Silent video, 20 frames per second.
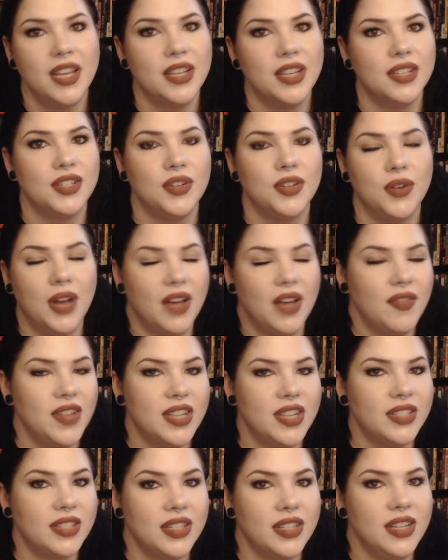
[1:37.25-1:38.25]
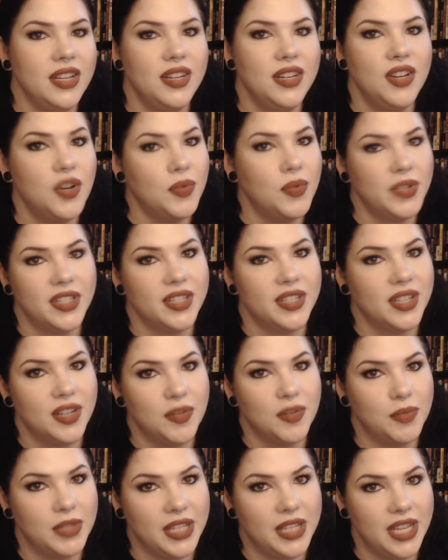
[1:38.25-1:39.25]
So obviously no one's
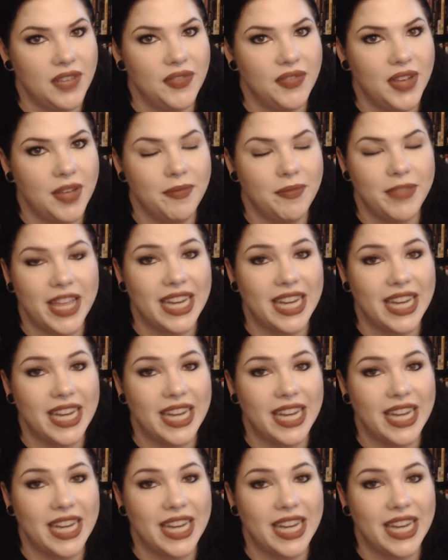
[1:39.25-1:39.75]
gonna believe him